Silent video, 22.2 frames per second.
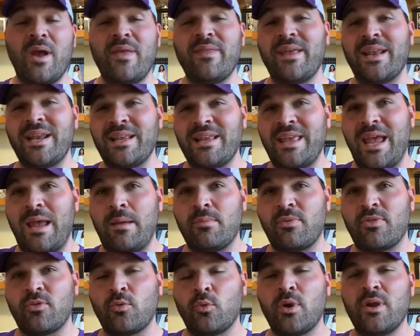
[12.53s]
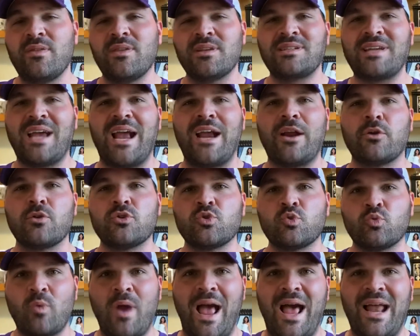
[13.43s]
And then in game three, the Tigers
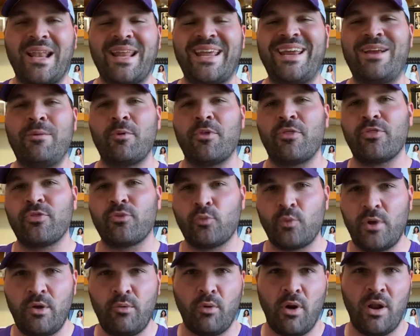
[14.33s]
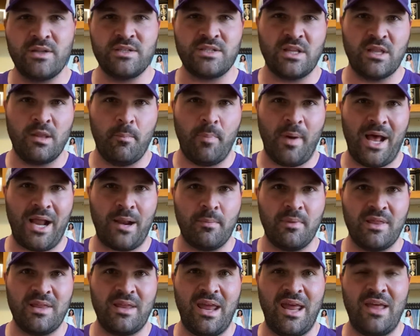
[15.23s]
rally with three runs in the bottom
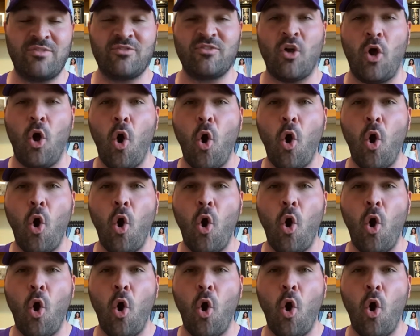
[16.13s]
of the eighth to